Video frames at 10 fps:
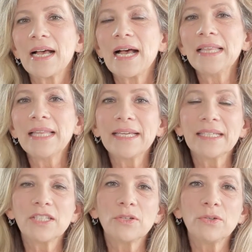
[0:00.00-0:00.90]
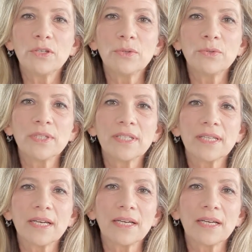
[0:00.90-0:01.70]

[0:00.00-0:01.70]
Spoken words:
I like to use